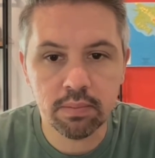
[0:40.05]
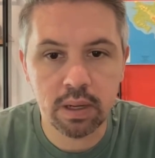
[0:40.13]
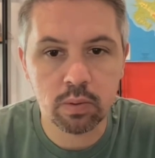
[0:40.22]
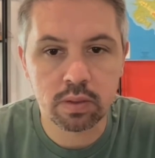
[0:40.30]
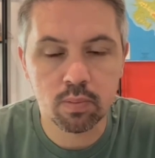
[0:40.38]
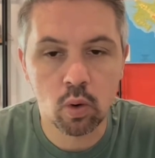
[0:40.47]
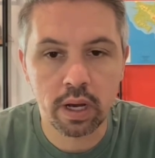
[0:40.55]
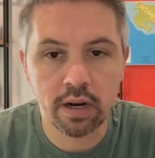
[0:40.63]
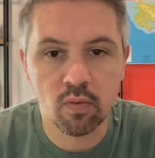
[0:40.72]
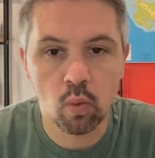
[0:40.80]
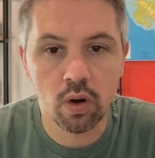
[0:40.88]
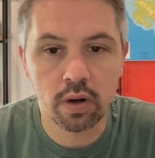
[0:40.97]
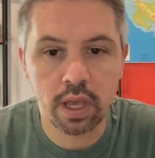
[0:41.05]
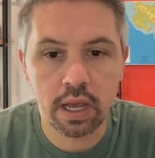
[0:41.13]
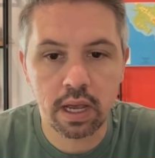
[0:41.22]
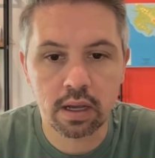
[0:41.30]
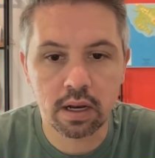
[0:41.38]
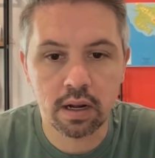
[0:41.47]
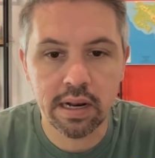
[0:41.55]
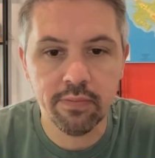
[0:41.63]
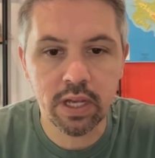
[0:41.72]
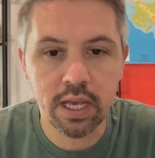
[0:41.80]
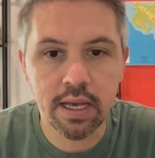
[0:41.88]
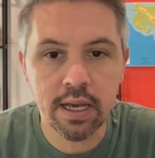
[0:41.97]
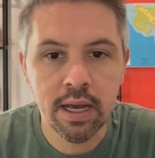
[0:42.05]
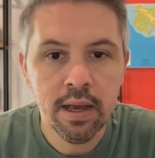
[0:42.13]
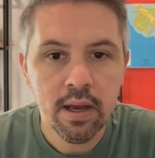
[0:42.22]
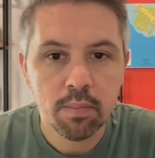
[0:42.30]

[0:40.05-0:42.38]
That was more kind of working and kind of living here.